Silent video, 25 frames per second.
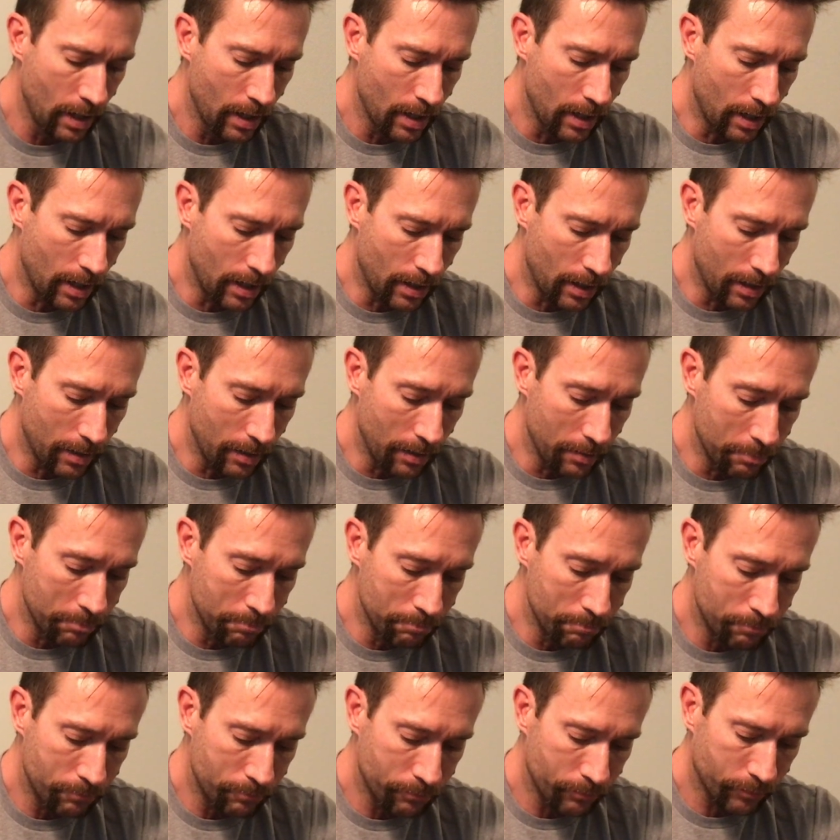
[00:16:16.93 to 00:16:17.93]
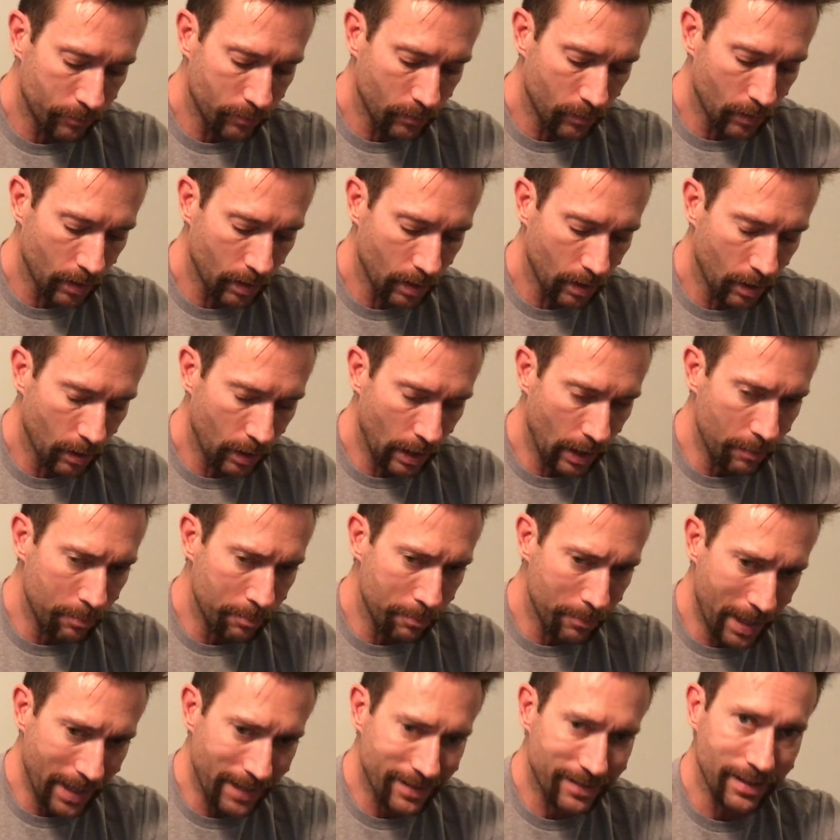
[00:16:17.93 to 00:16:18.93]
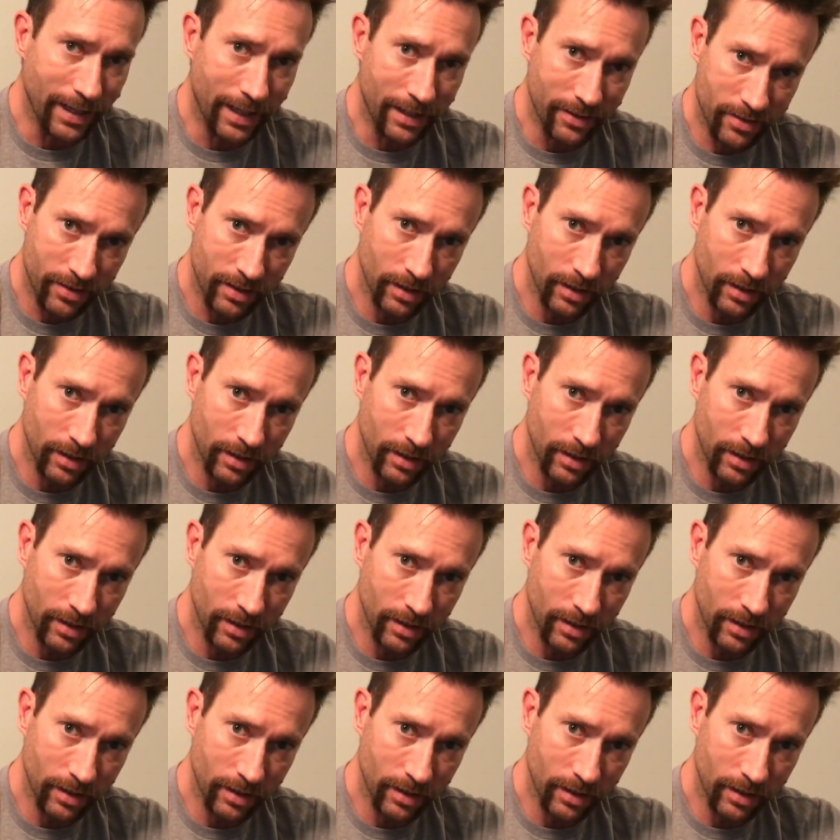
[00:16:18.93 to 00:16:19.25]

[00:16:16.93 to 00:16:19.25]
And it makes sense.